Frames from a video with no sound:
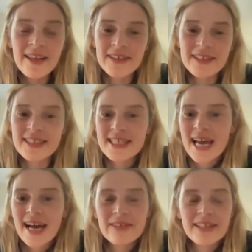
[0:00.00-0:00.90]
that just
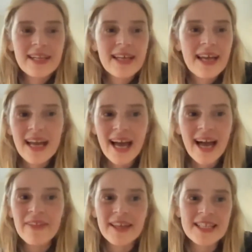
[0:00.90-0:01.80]
haven't
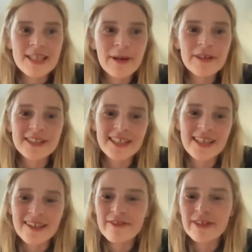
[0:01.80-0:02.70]
had the exposure
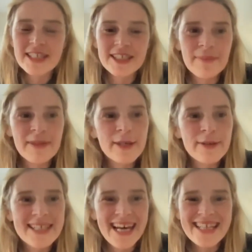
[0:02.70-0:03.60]
and the readership that
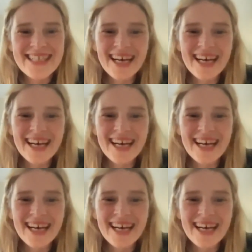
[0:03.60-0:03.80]
yours has.